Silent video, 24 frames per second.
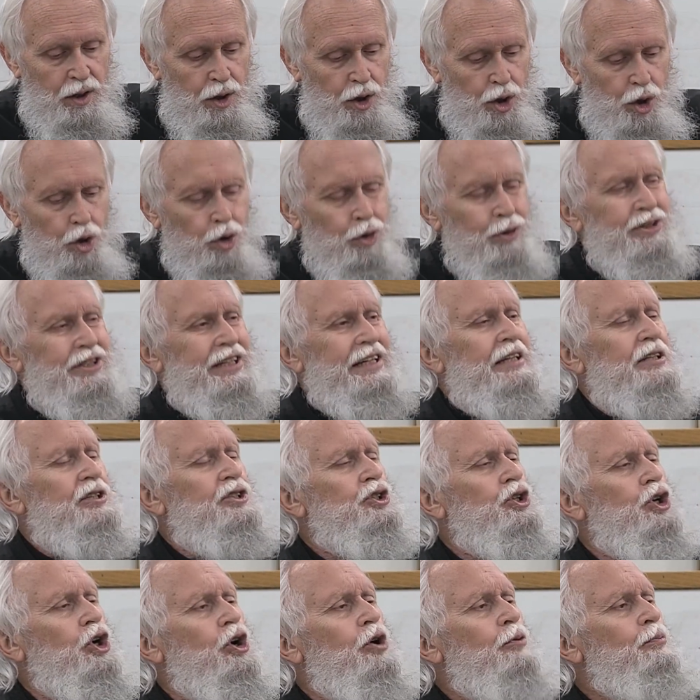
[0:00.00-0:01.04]
whose
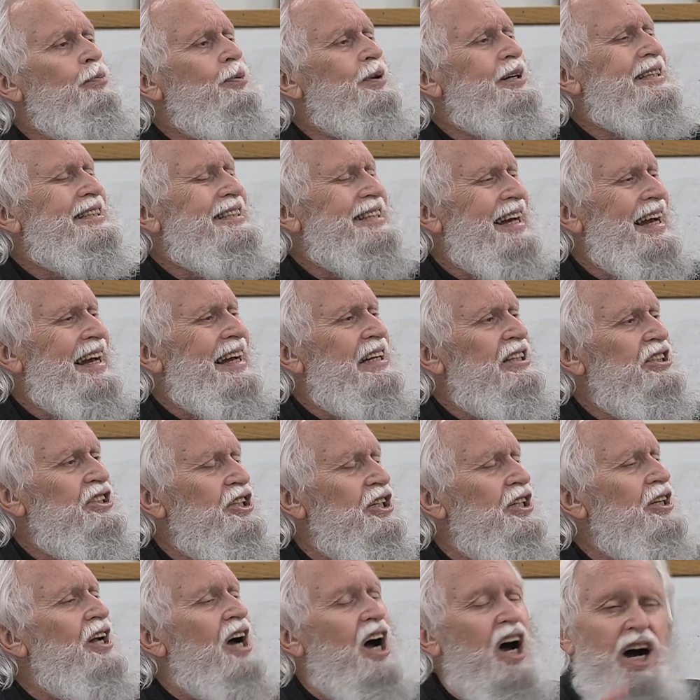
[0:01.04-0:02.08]

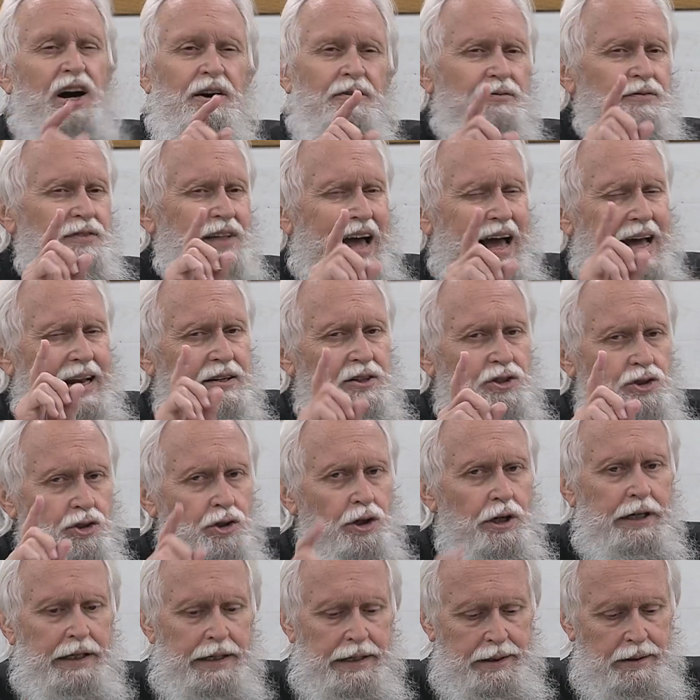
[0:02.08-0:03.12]
interpretation of that
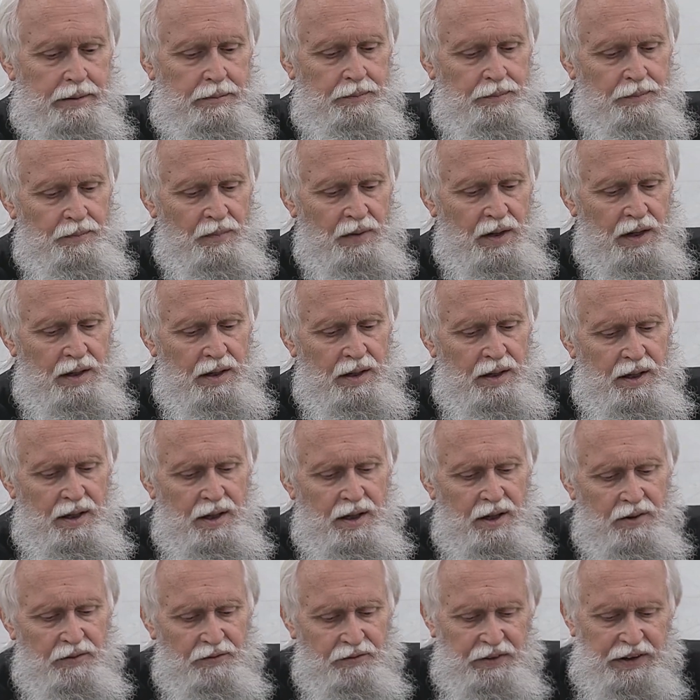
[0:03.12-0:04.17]
dream
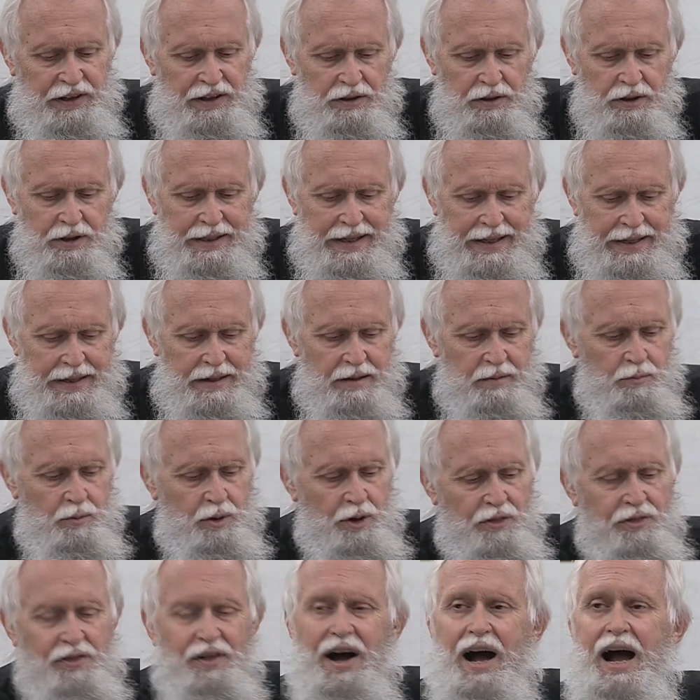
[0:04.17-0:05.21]
filled him
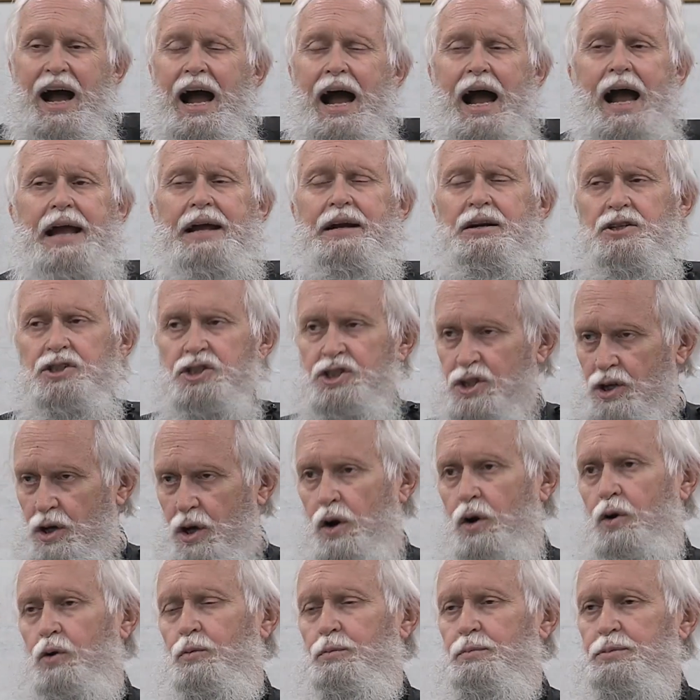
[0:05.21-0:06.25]
with the highest
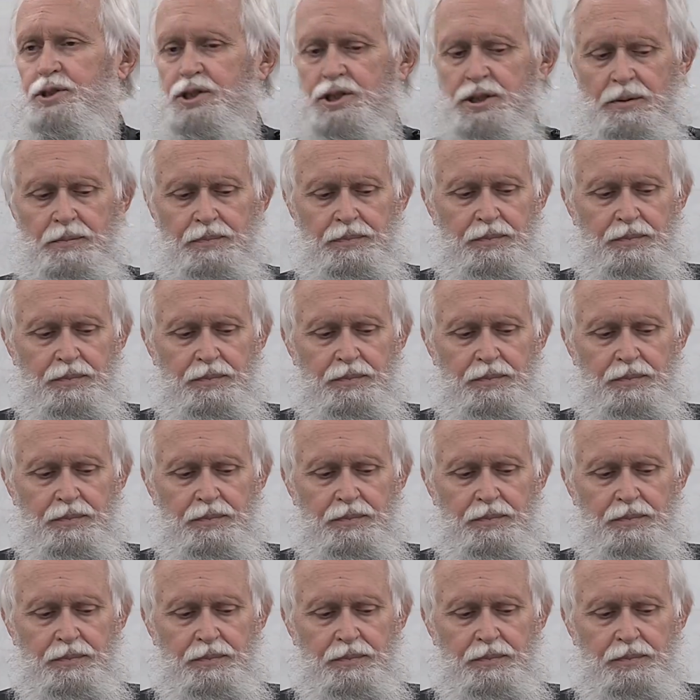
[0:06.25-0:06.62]
hopes,